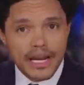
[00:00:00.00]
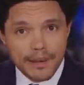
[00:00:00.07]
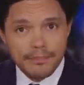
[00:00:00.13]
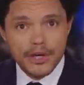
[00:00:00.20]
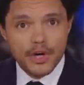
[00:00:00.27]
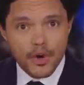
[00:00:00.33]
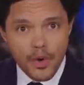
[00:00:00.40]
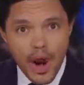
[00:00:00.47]

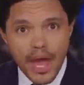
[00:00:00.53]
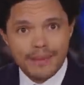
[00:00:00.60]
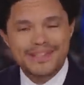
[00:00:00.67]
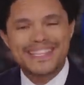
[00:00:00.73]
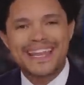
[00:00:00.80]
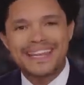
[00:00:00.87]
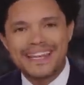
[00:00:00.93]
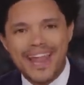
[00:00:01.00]
commit crimes
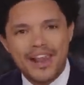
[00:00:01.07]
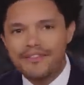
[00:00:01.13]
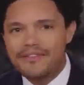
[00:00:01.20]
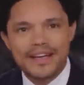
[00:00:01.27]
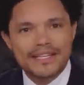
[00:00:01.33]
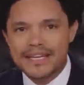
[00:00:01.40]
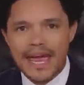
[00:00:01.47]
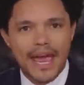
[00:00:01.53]
that none of
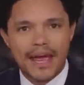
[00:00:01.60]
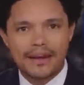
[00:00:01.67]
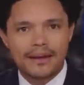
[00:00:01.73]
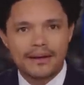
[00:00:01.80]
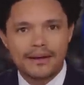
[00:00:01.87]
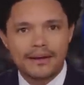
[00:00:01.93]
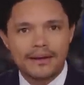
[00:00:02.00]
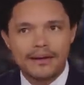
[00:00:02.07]
us can,
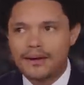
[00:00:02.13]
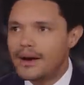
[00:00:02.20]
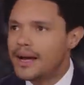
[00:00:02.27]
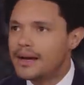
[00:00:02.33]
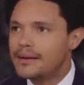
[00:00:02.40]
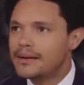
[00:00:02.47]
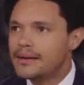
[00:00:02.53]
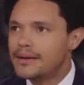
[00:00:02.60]

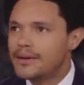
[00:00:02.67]
right?